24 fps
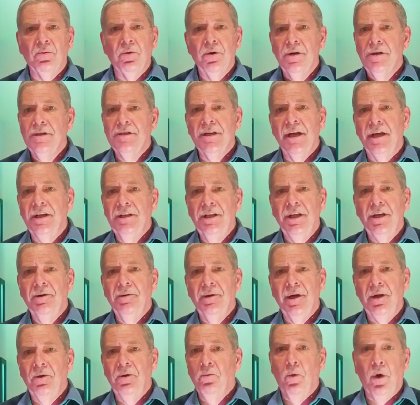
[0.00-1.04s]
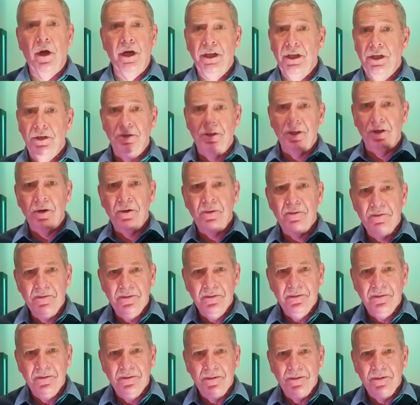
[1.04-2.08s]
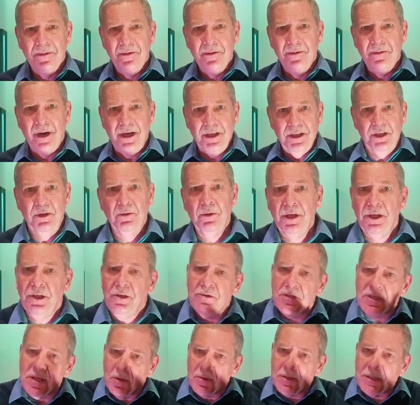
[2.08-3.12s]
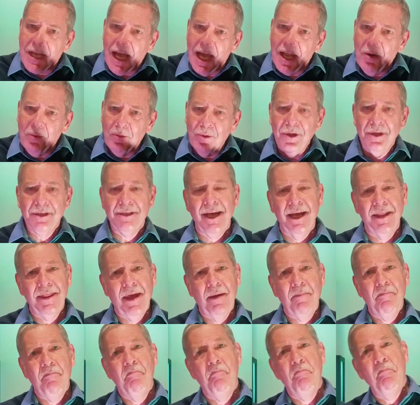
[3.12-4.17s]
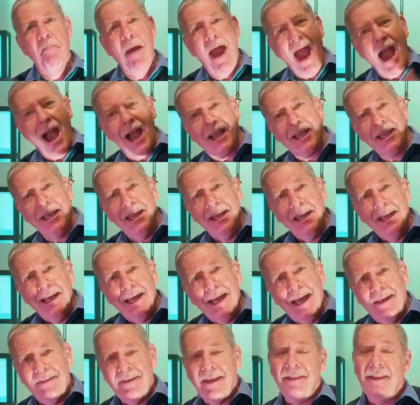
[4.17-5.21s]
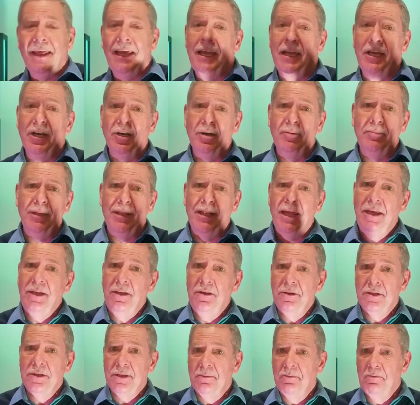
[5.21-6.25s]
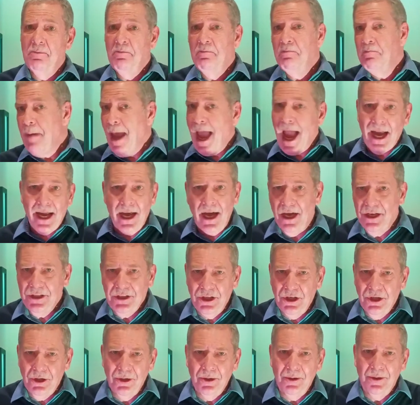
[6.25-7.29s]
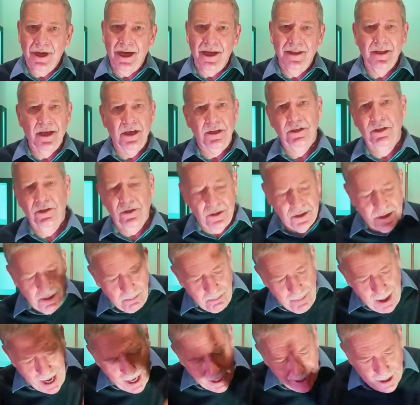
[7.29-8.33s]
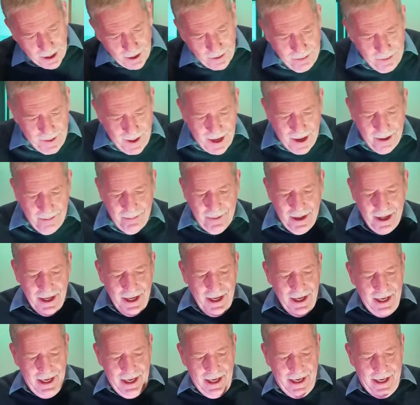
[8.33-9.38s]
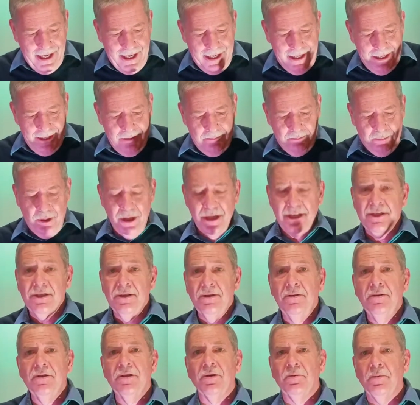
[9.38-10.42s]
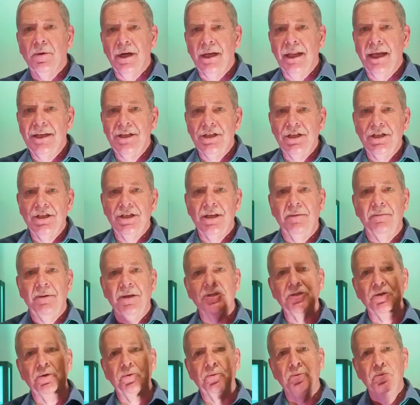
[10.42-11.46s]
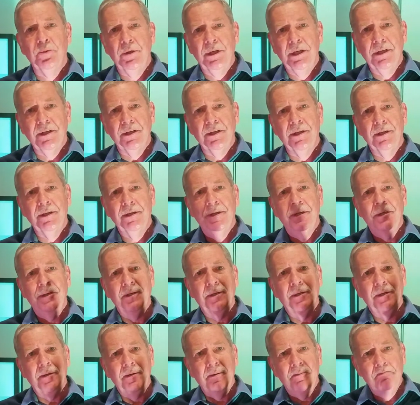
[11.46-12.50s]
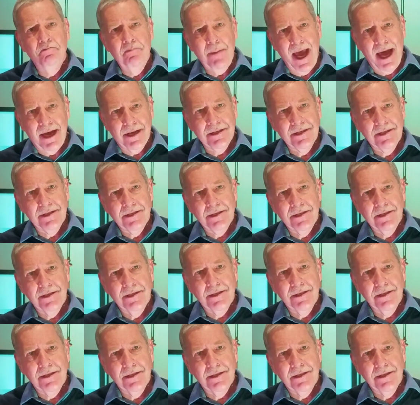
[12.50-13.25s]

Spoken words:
words on you, and what do? Right? You want to use those kind of words on them back. And then they hear them, and they use them back on you, and then you use them back on them, and pretty soon the relationship is a real mess.